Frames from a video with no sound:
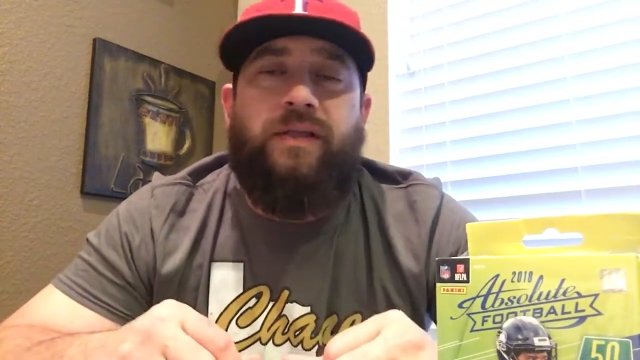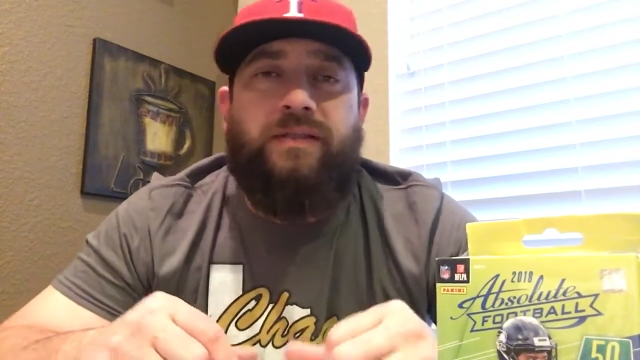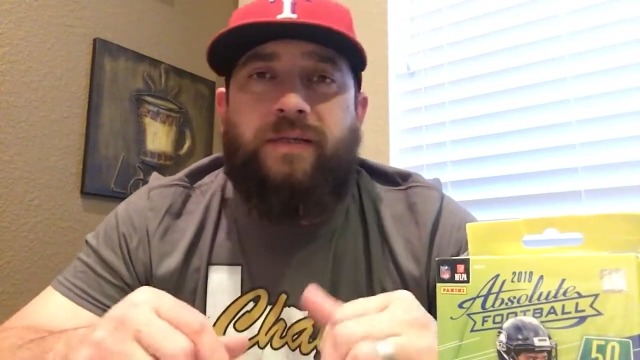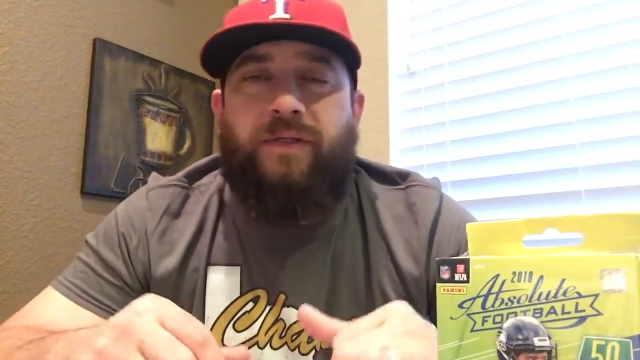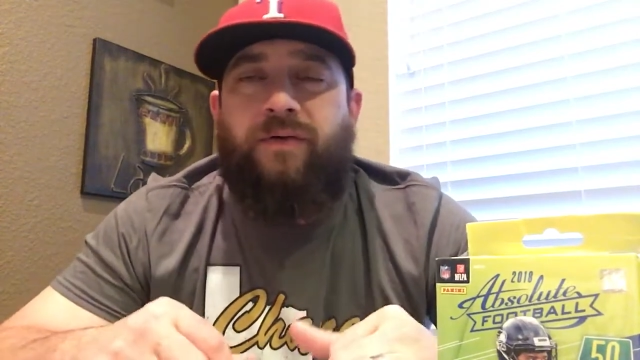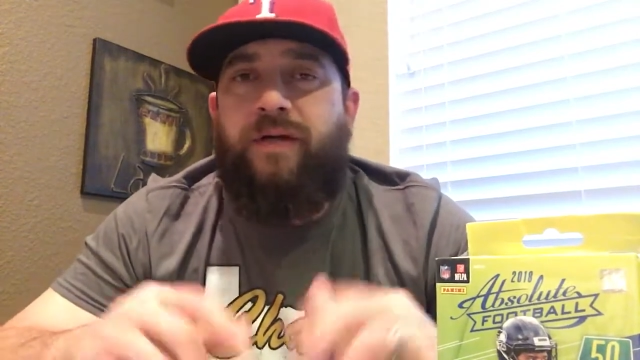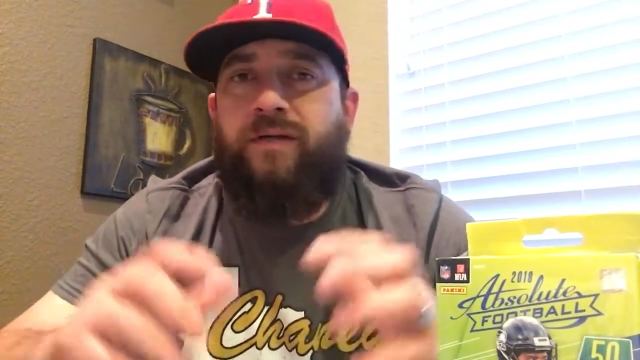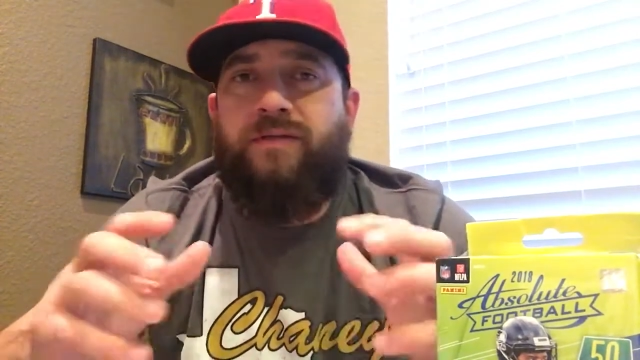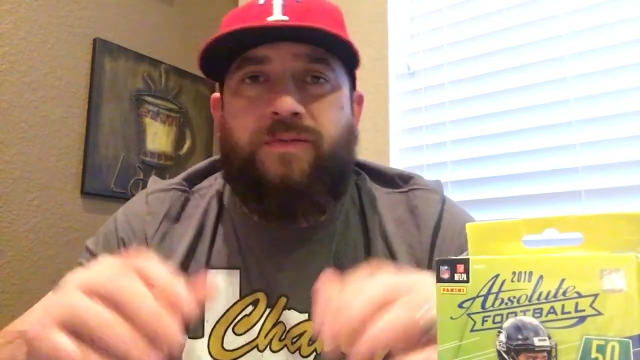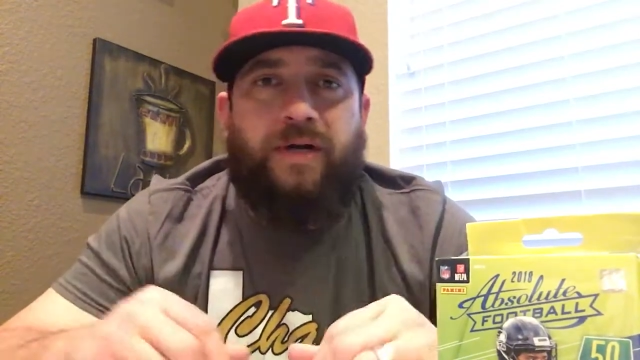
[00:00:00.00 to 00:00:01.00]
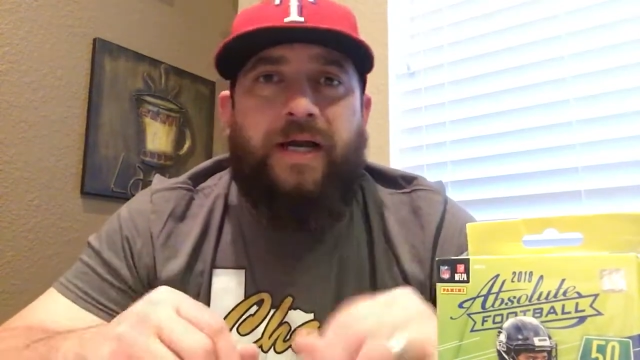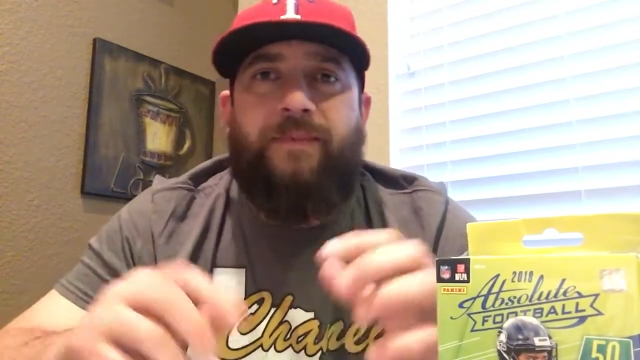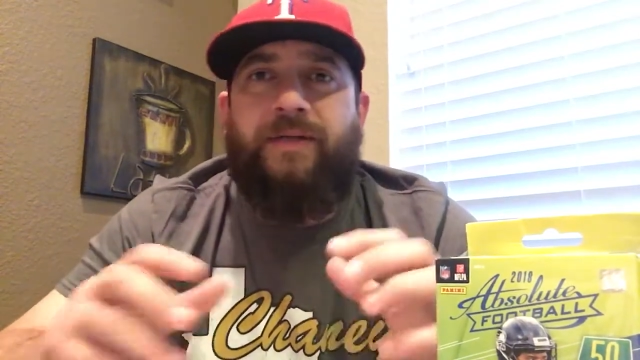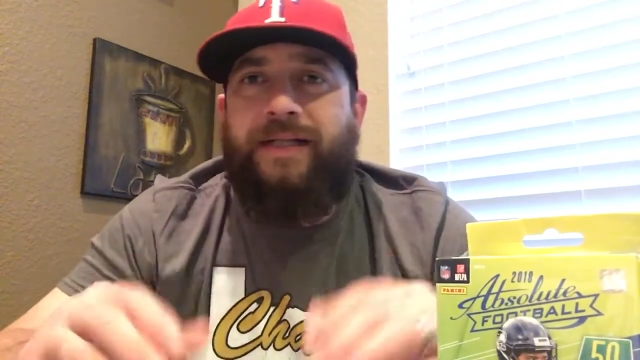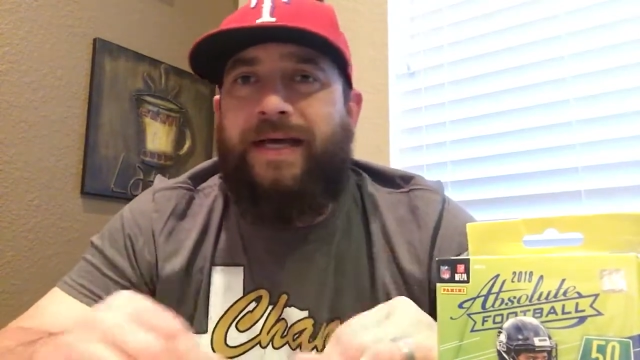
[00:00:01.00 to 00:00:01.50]
that jumped on here and
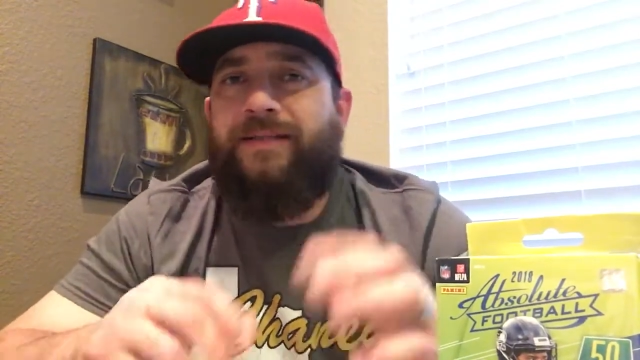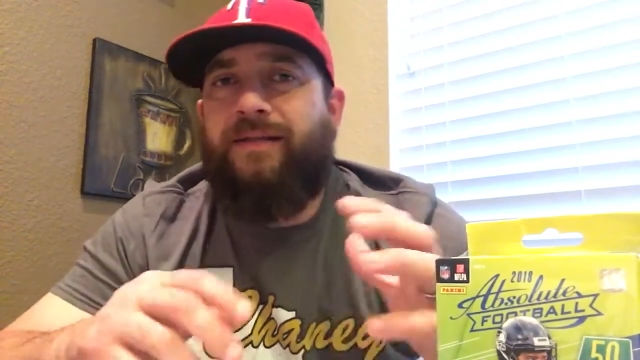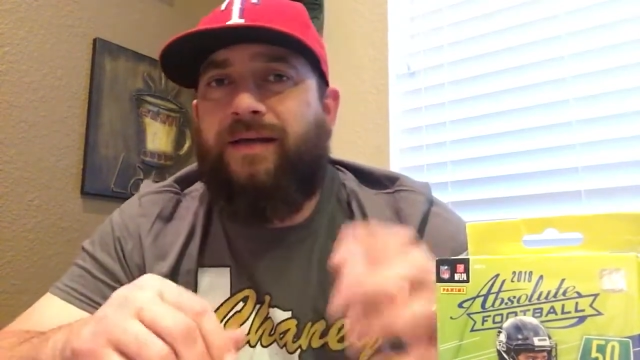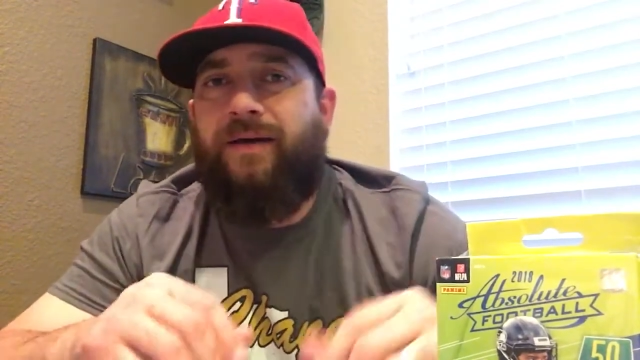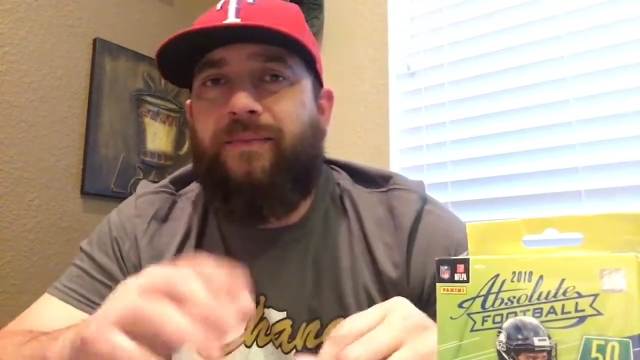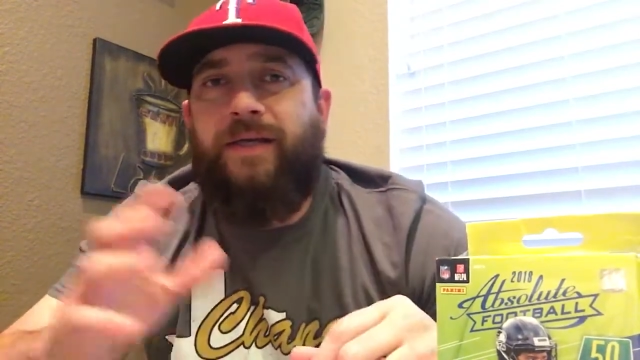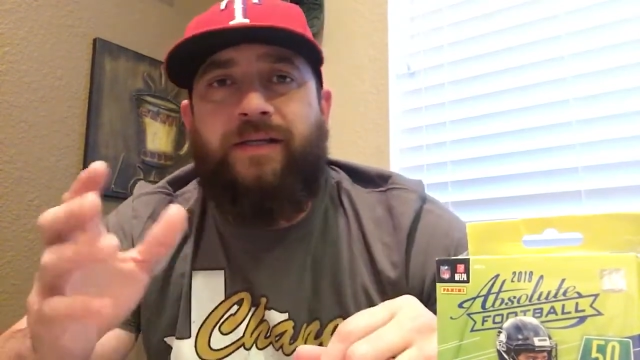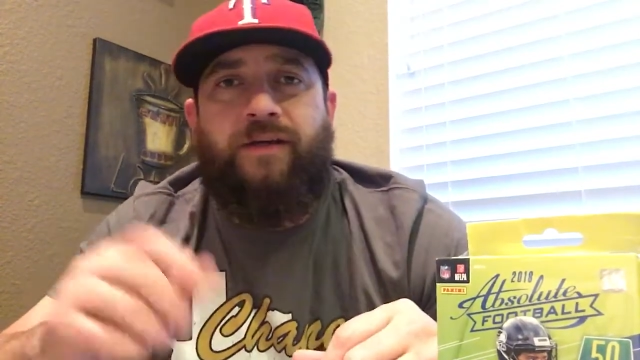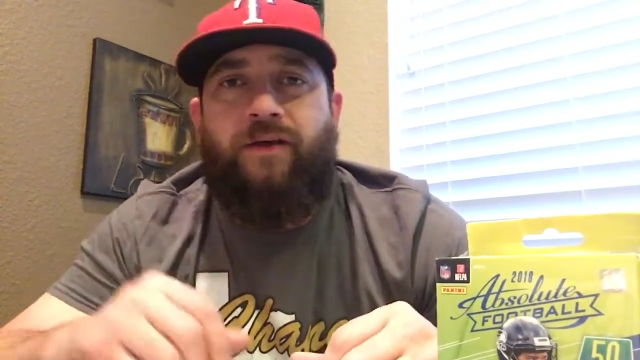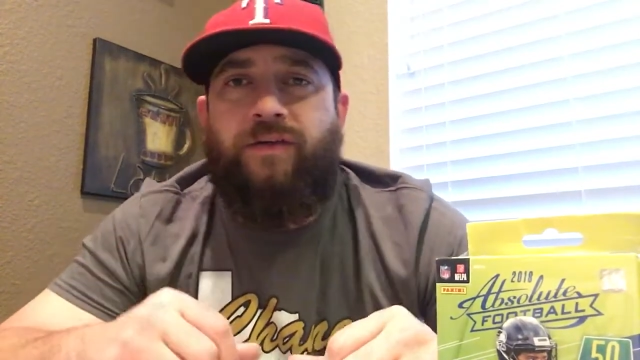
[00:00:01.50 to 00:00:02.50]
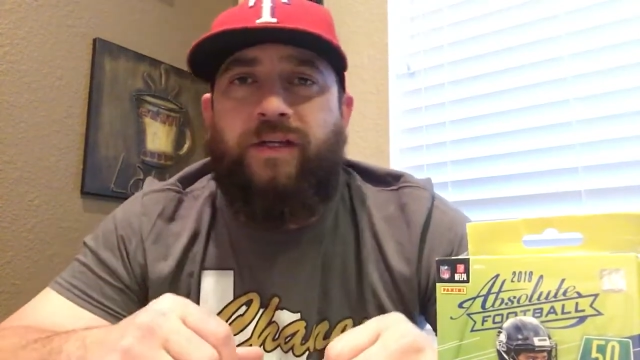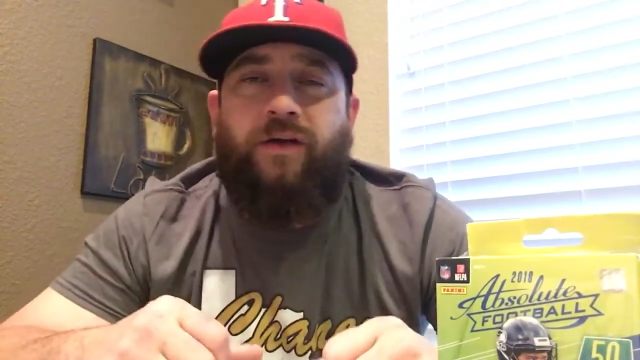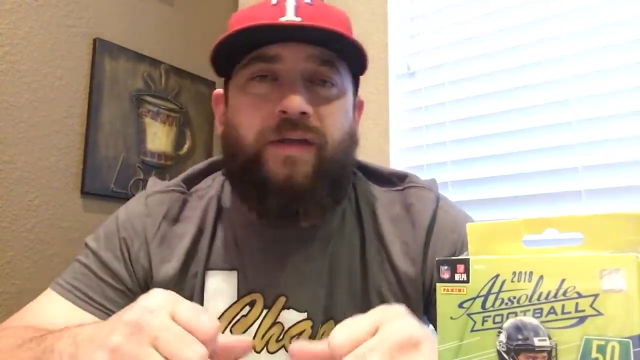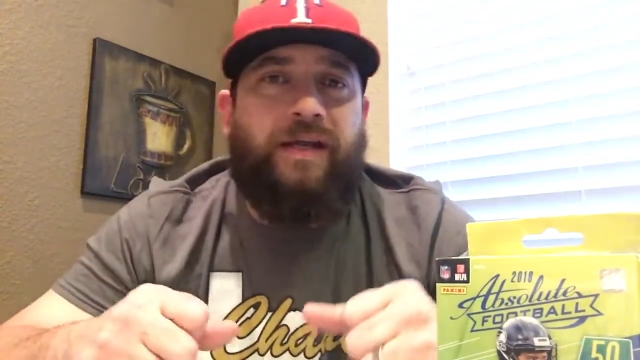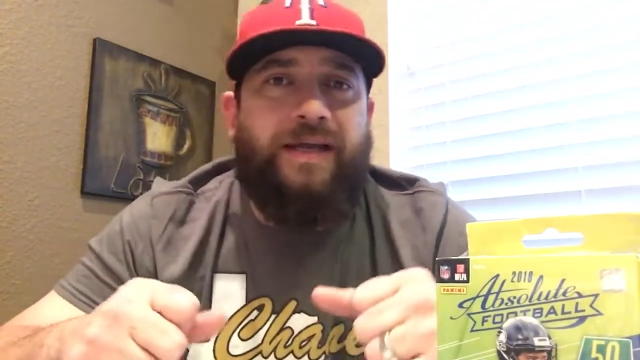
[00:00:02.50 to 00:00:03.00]
subscribed and liked and commented and all did
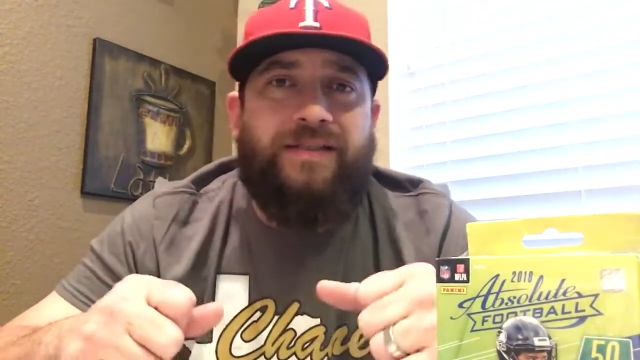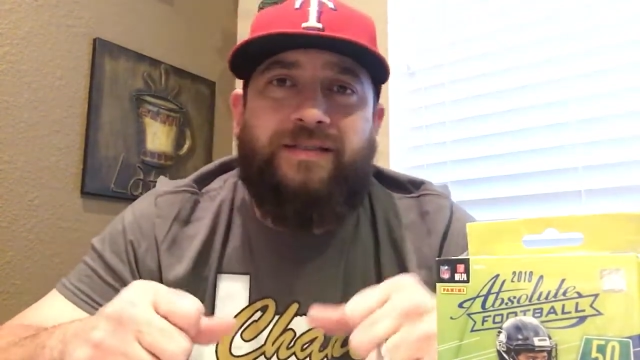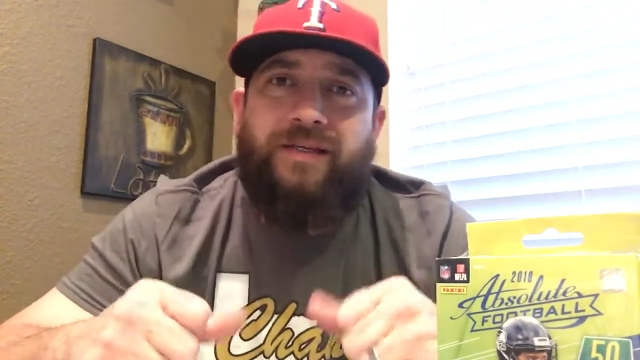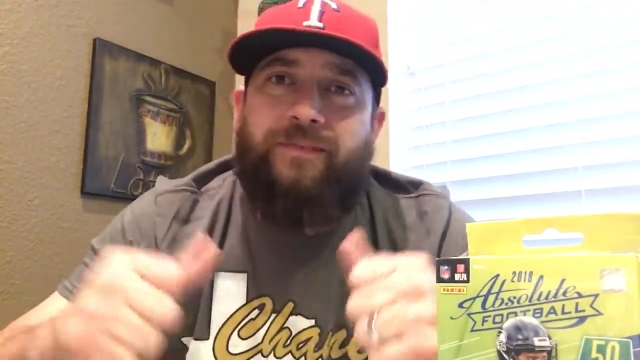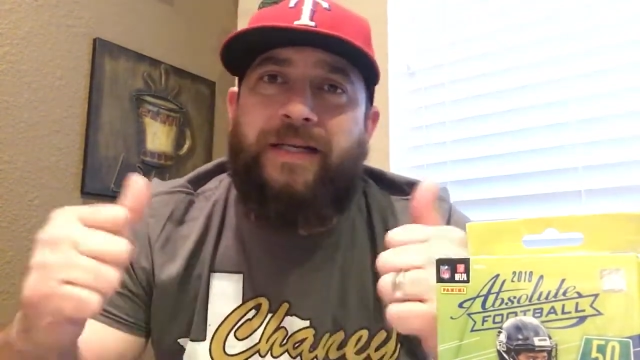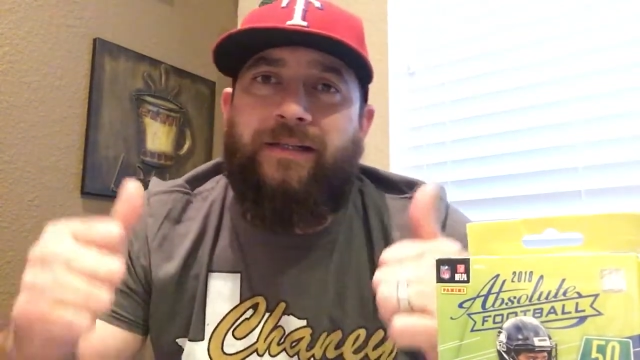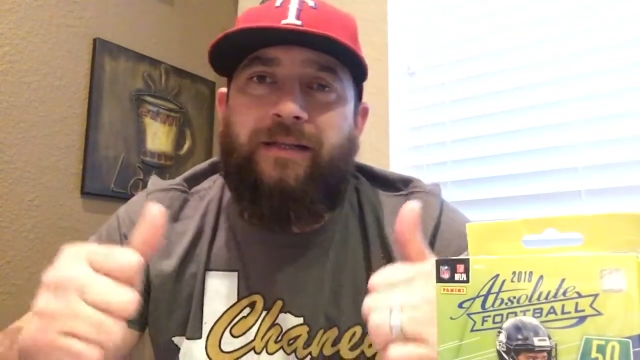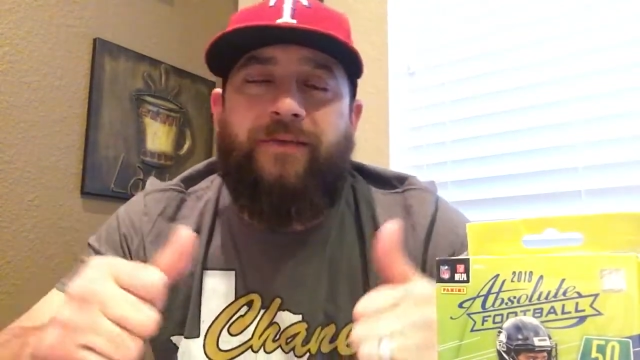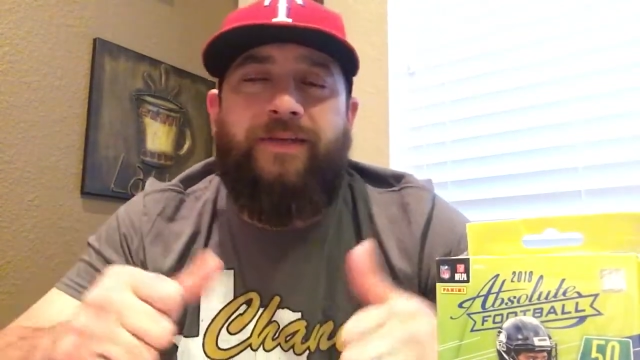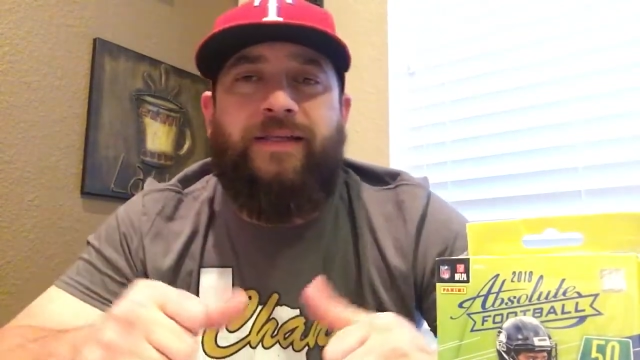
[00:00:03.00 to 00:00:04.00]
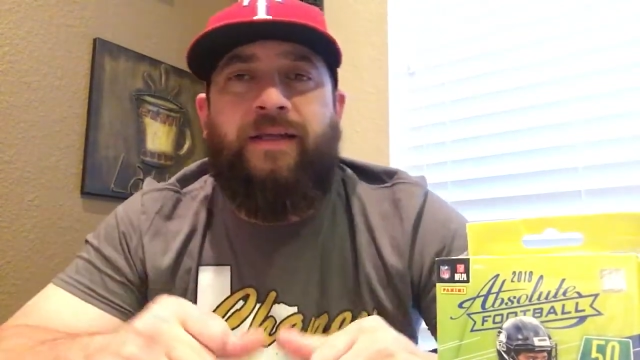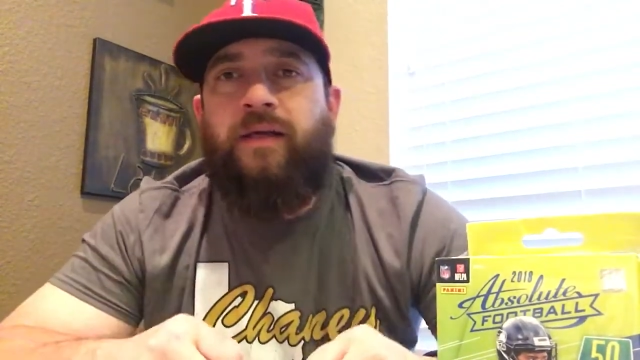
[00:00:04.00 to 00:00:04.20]
all that kind of stuff. Man, I love it.